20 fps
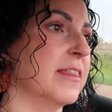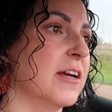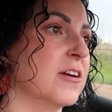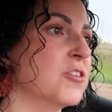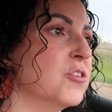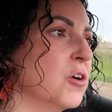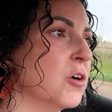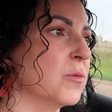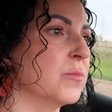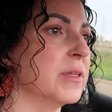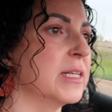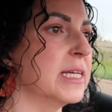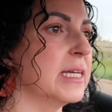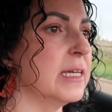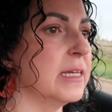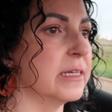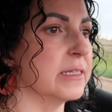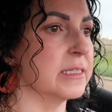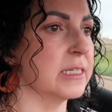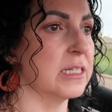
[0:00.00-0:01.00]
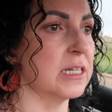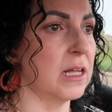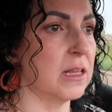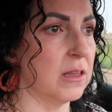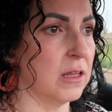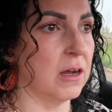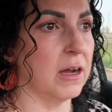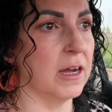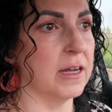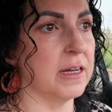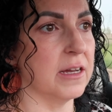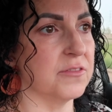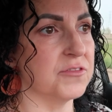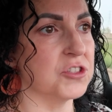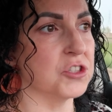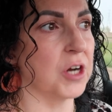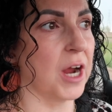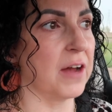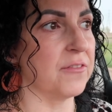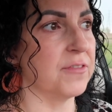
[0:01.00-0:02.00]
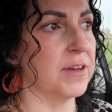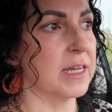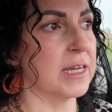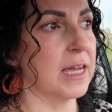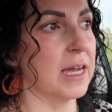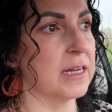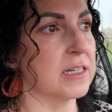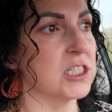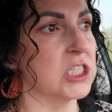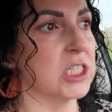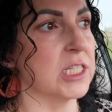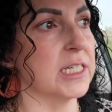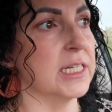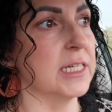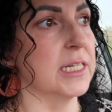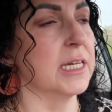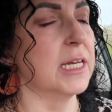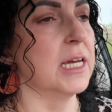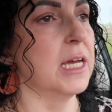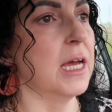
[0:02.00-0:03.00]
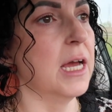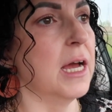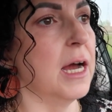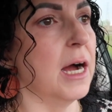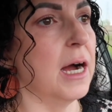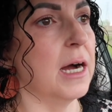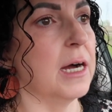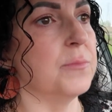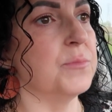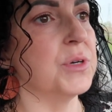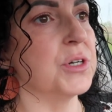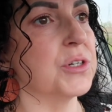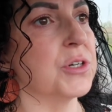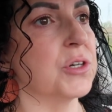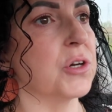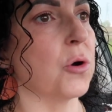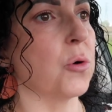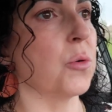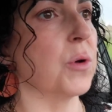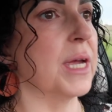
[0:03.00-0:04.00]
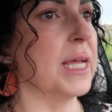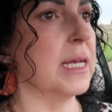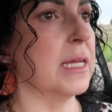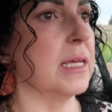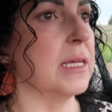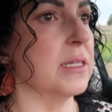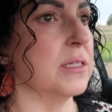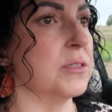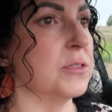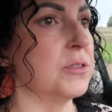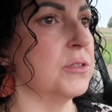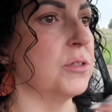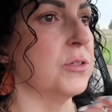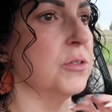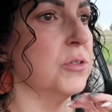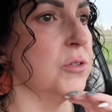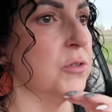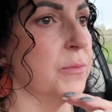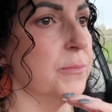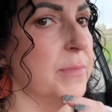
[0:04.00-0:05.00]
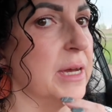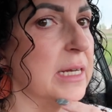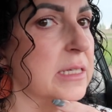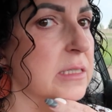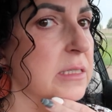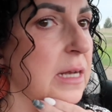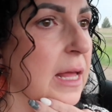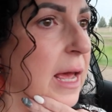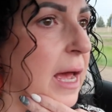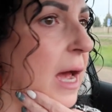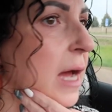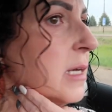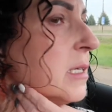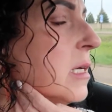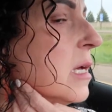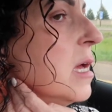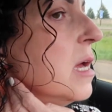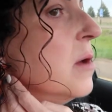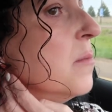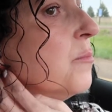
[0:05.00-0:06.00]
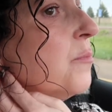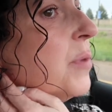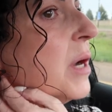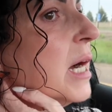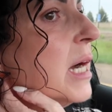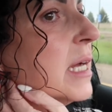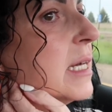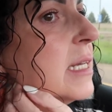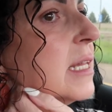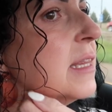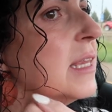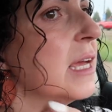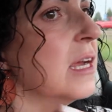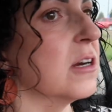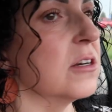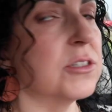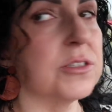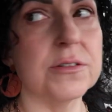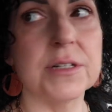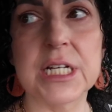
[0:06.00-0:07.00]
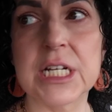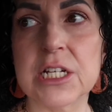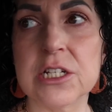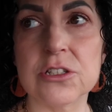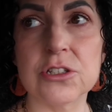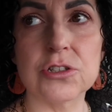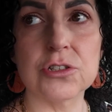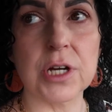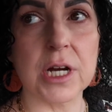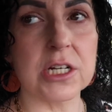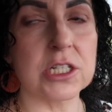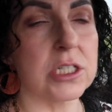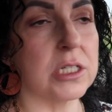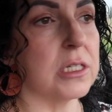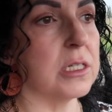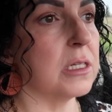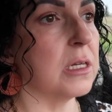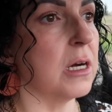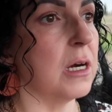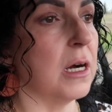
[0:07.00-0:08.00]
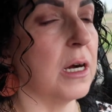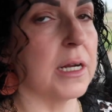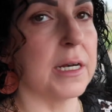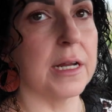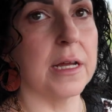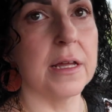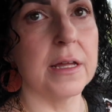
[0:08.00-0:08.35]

There normally isn't a lot of traffic actually going into Medicine Hat, but they are doing construction on